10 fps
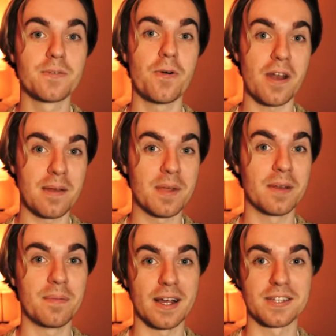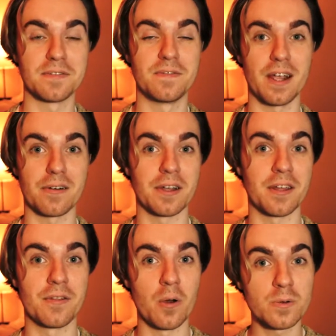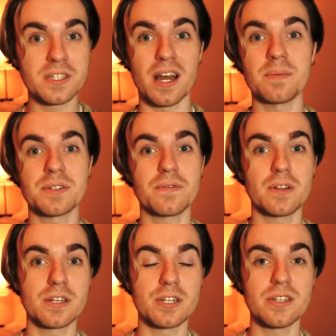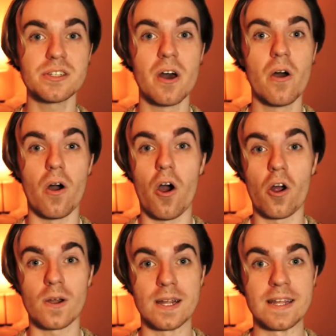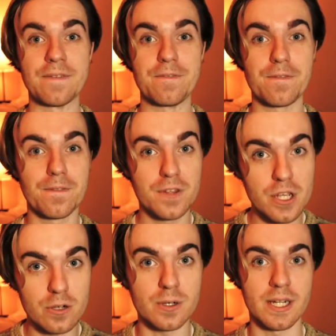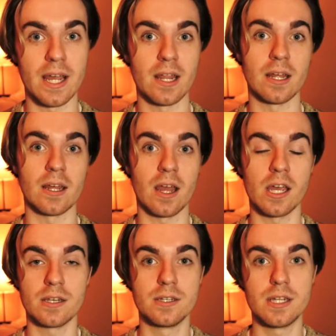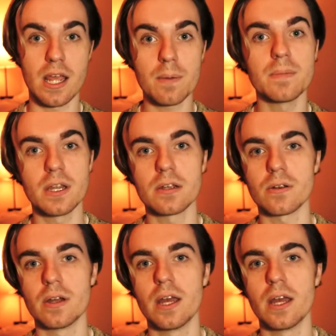what I mean by severity. Those types of glitches are infuriating and damn near